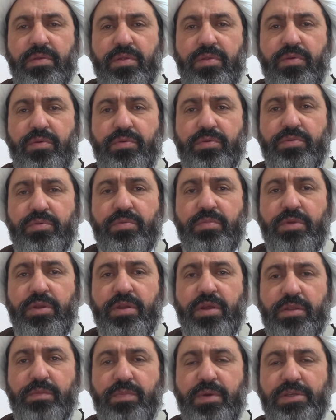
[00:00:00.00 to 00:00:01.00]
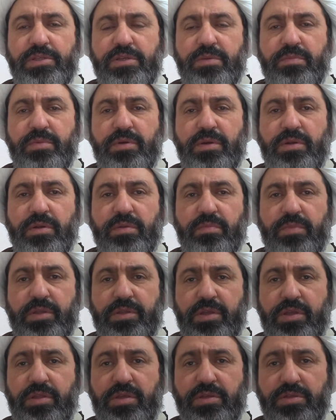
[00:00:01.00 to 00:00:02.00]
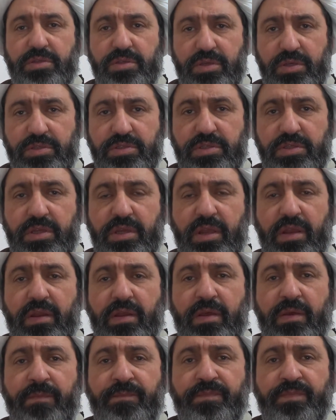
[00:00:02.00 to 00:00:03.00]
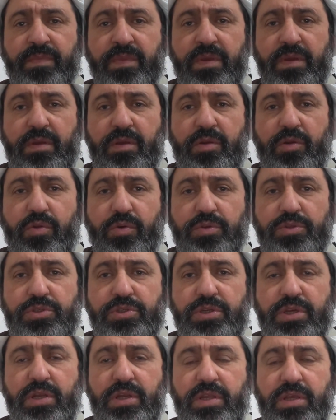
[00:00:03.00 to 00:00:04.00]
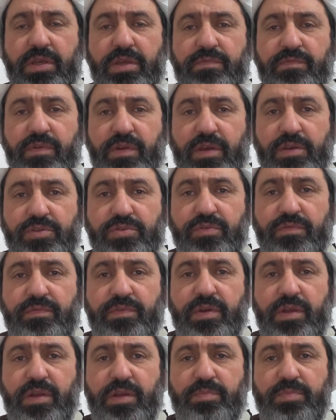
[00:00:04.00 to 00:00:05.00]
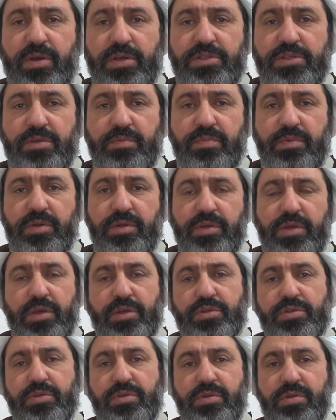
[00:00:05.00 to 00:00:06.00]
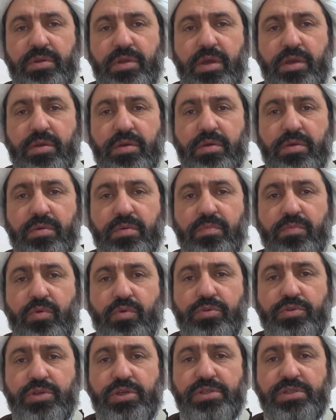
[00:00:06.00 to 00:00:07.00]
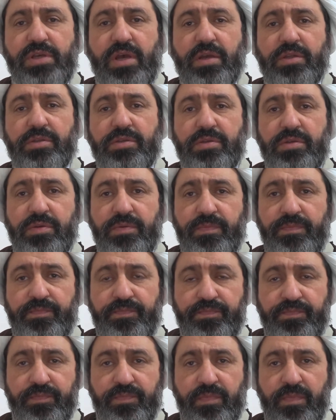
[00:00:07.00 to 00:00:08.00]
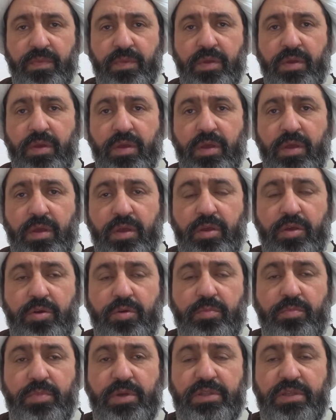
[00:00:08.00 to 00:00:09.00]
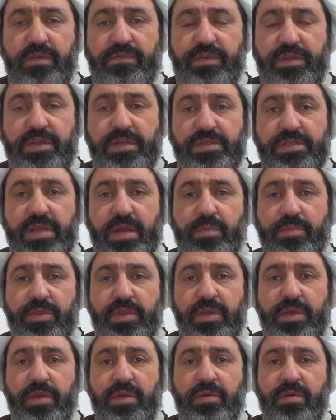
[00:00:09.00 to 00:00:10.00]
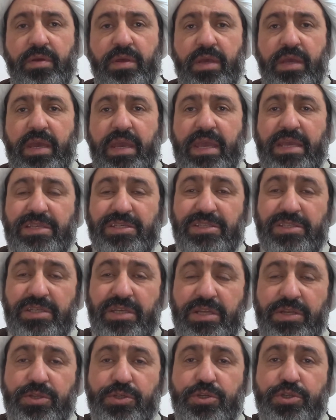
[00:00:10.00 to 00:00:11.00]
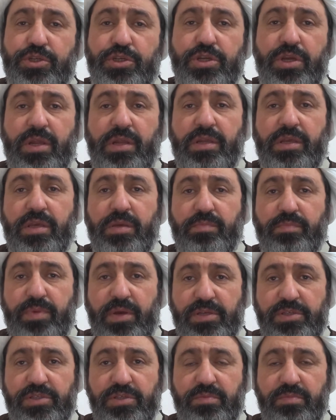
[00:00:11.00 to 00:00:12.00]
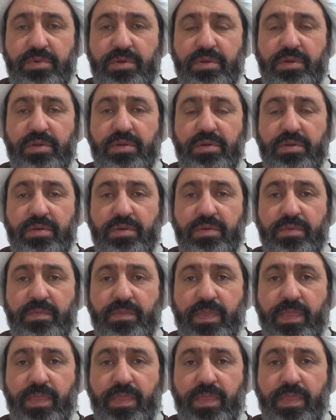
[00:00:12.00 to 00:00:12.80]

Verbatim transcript: thought to be not possible, but it is still logically, philosophically possible, yes, like mu'jizat. But if it is something essentially impossible,